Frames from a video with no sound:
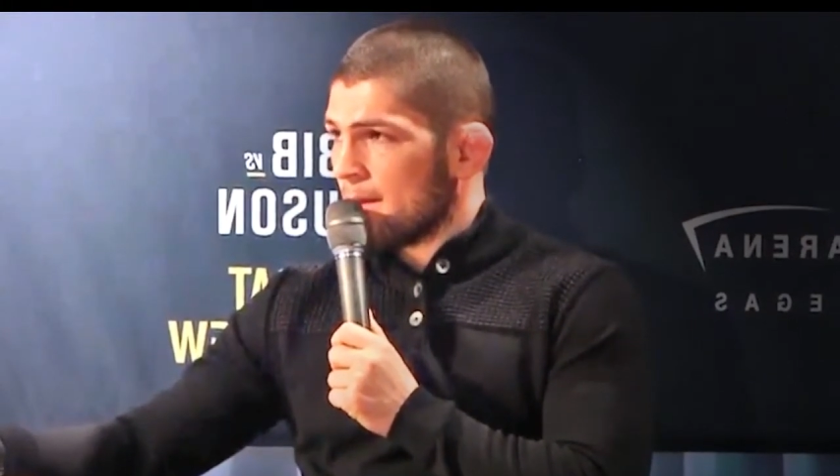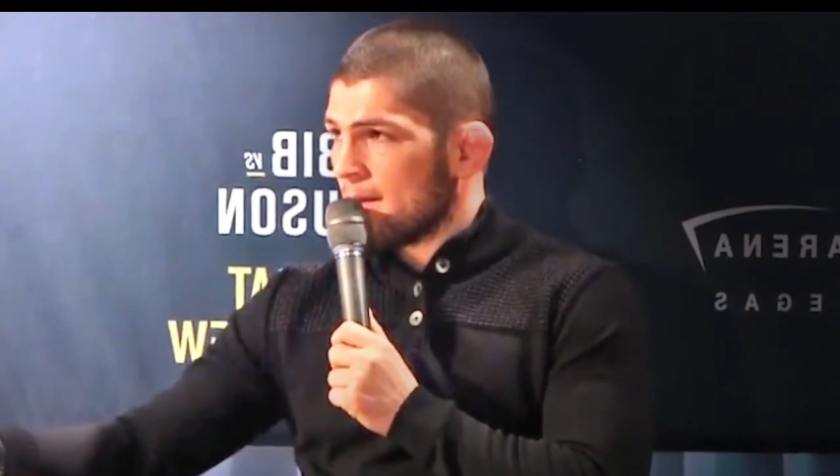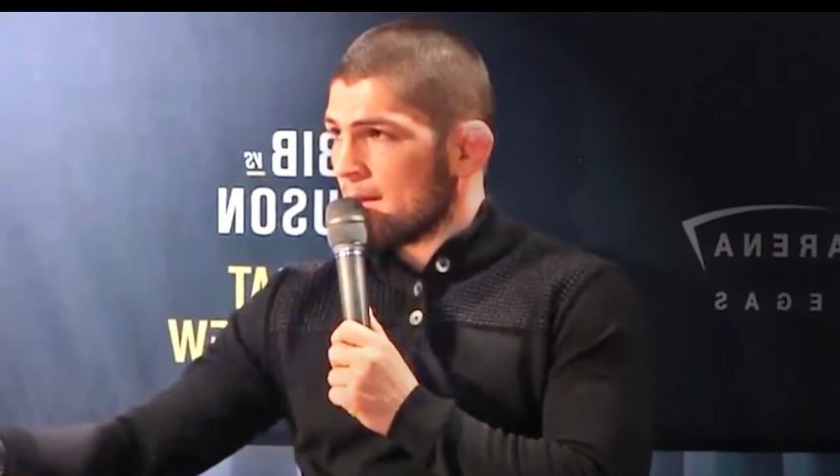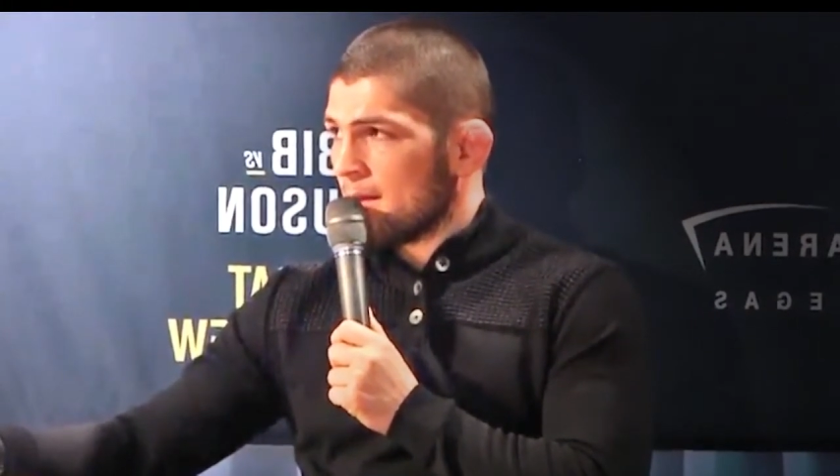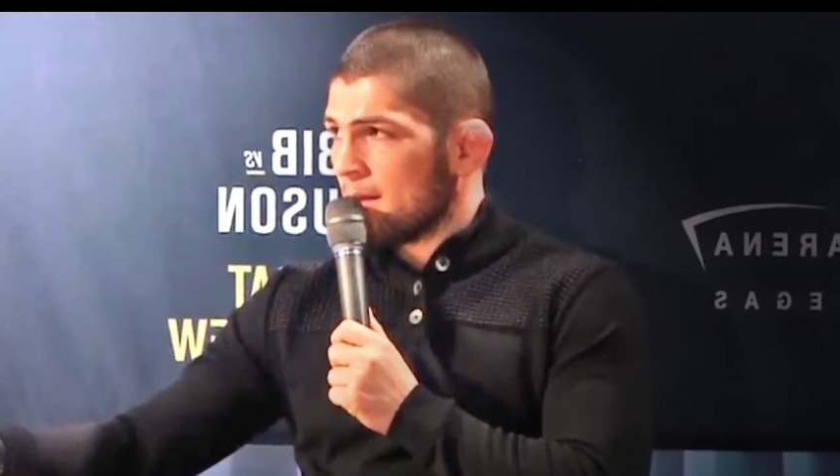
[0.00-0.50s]

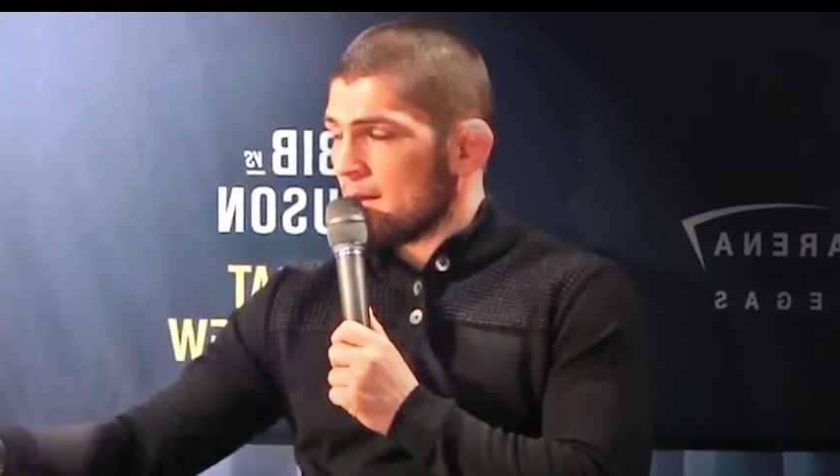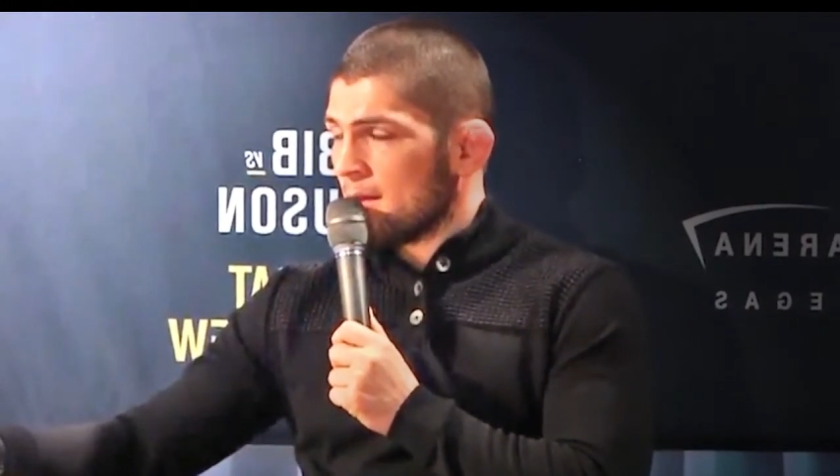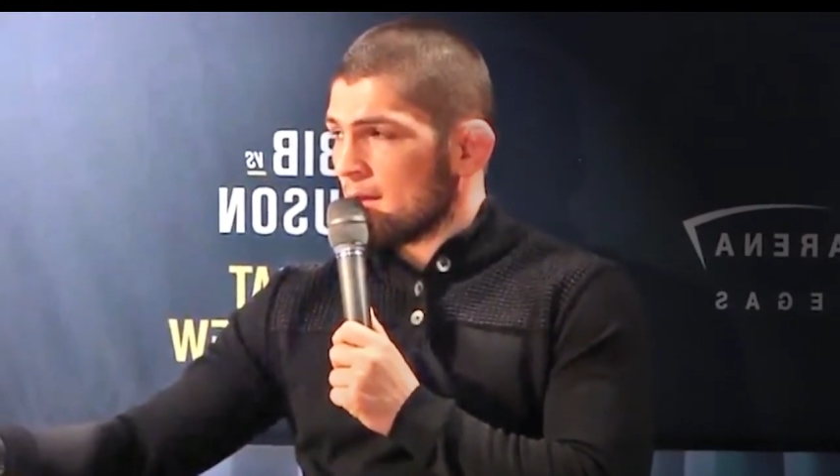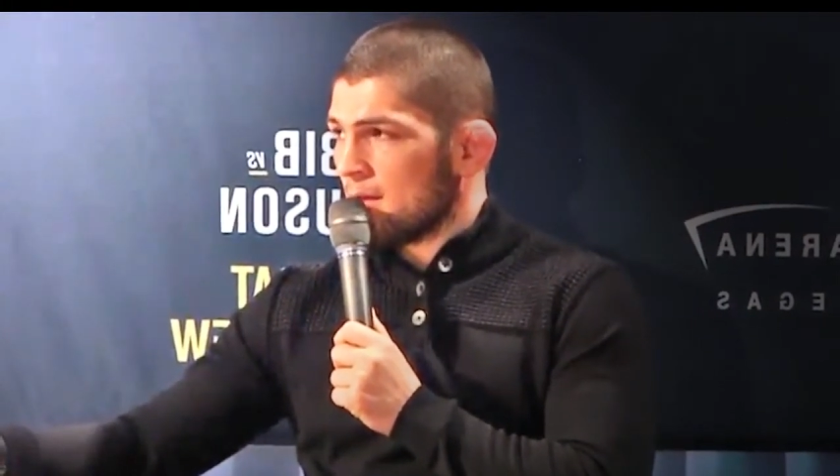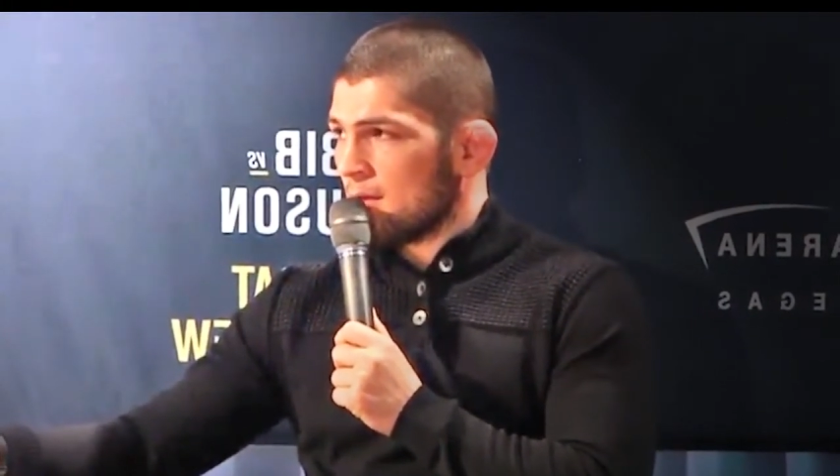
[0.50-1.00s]

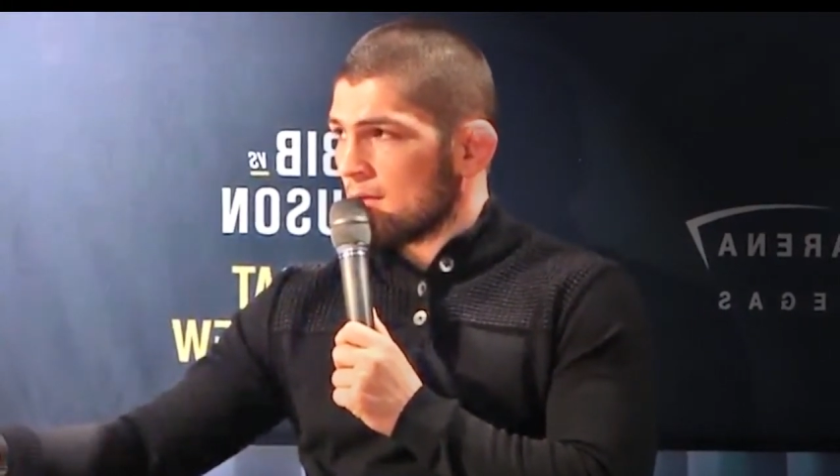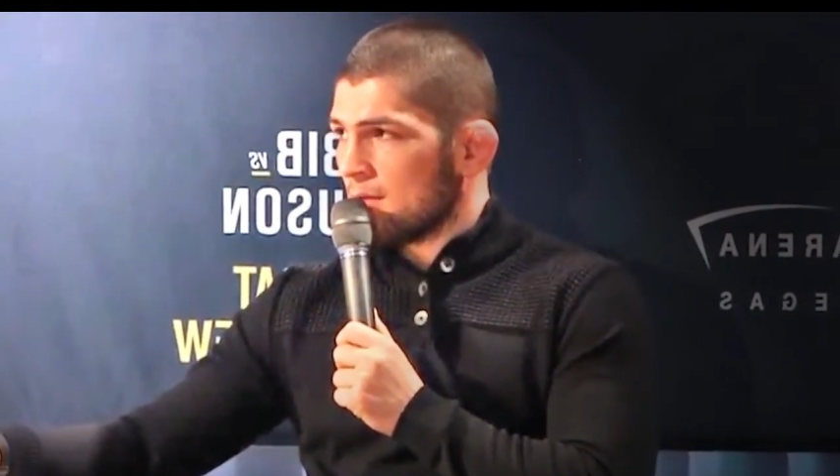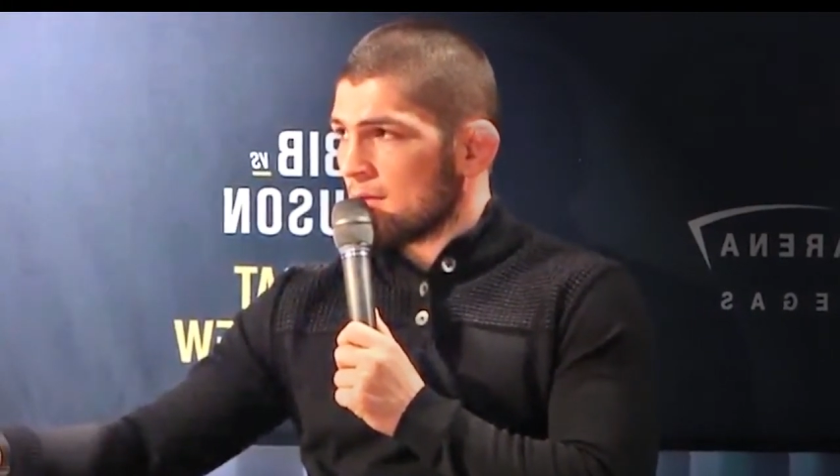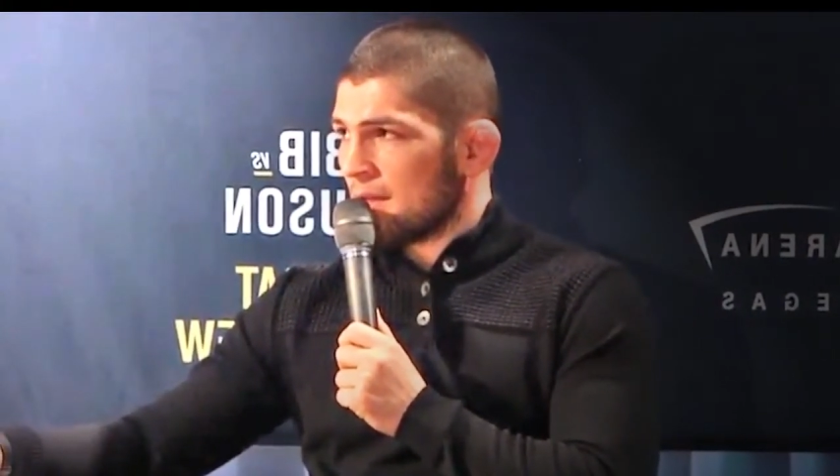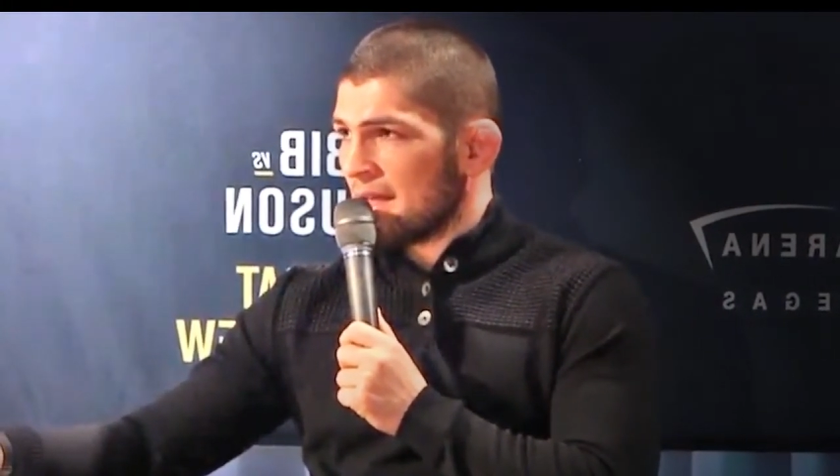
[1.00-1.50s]

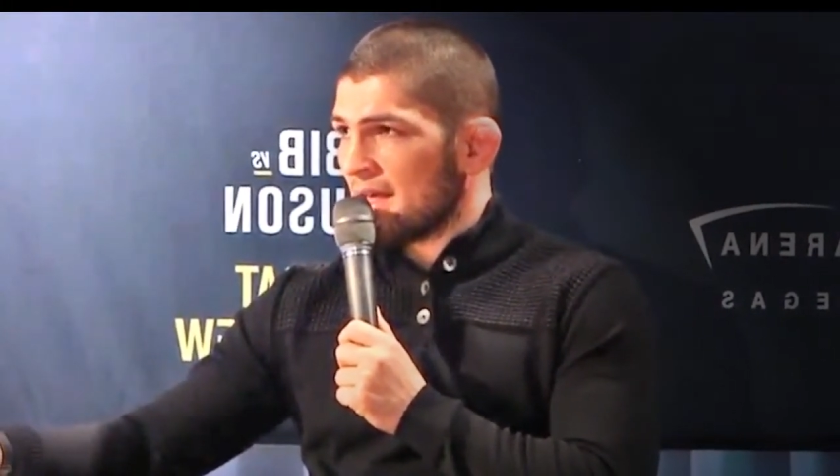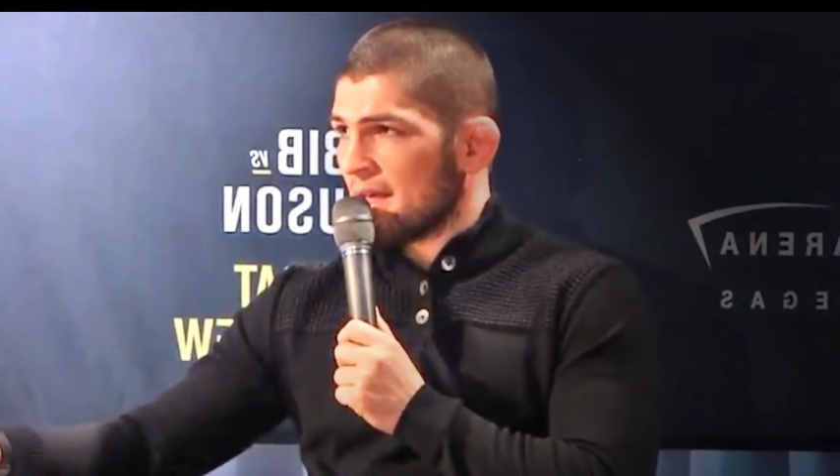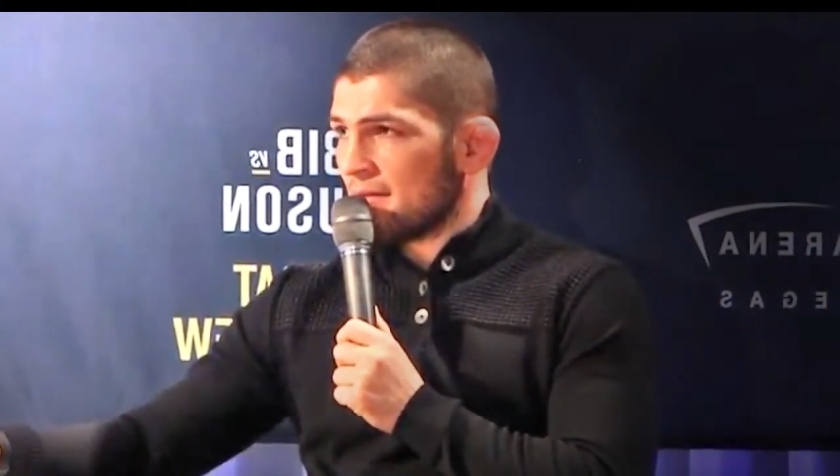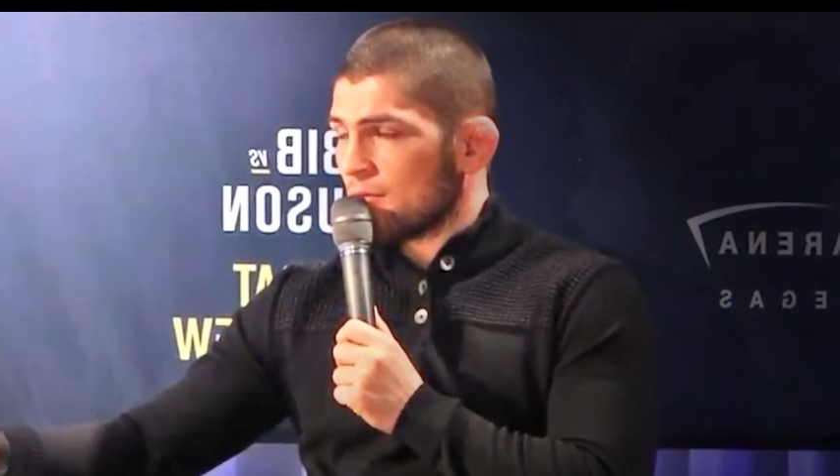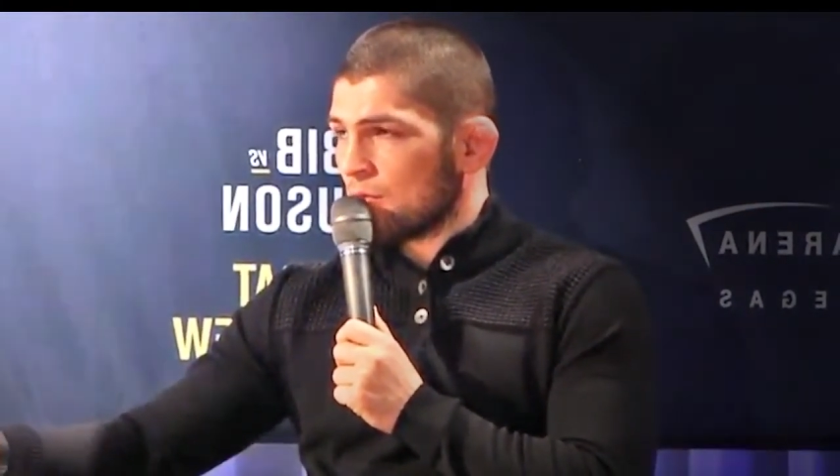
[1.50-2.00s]
They
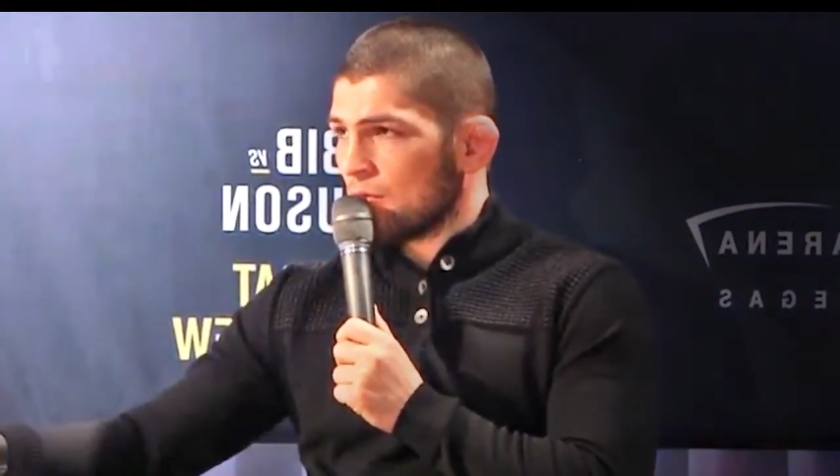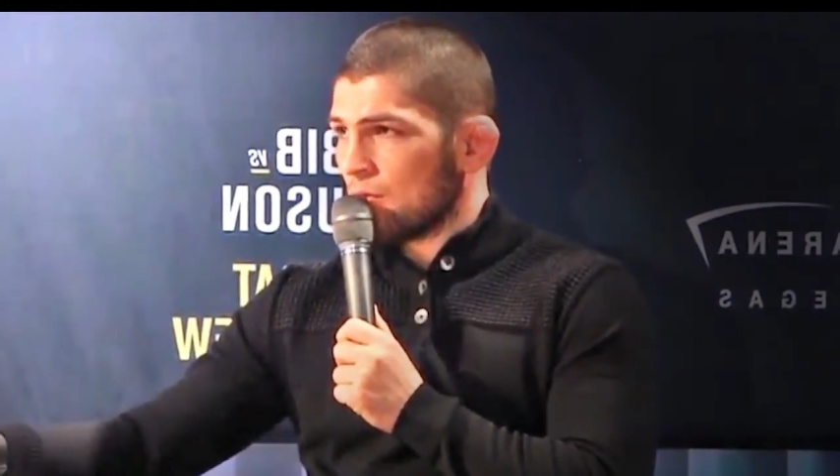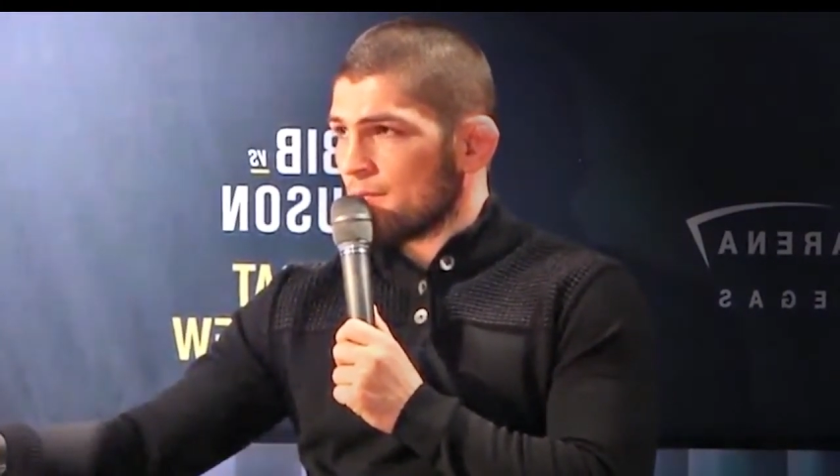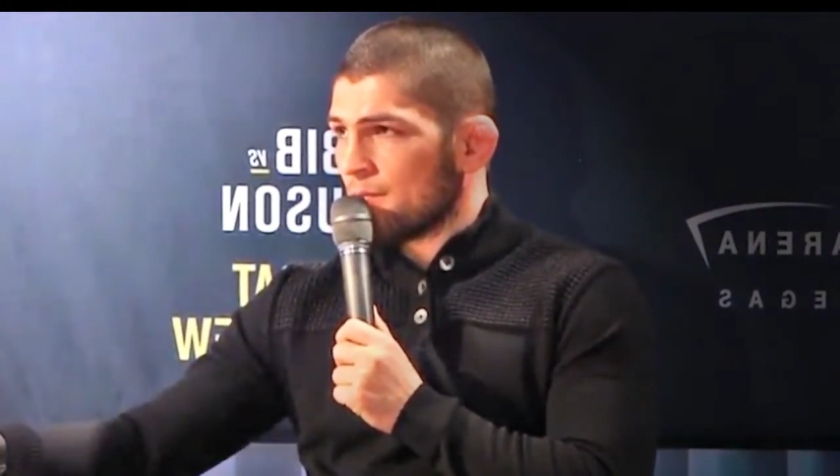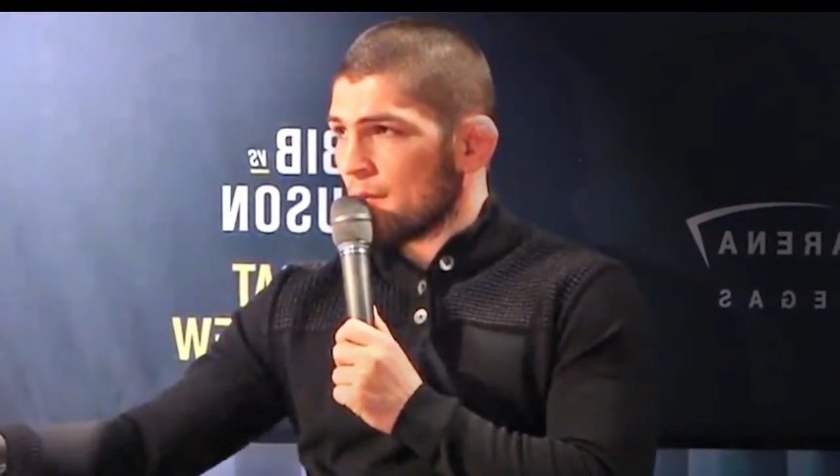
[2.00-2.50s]
have
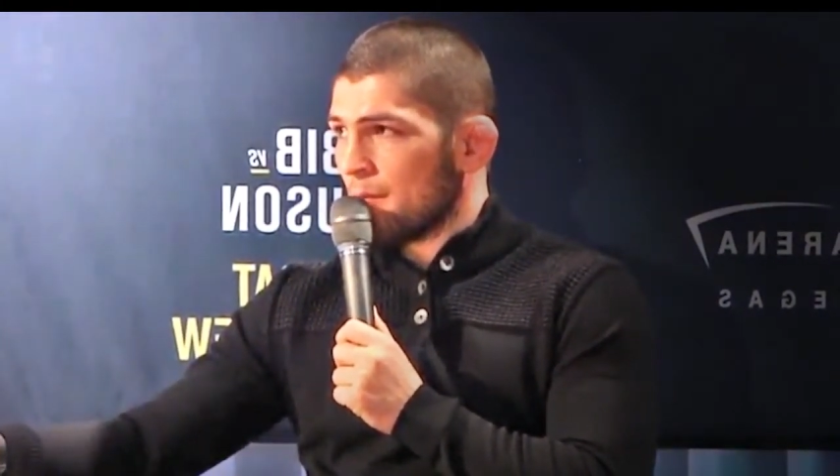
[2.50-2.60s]
to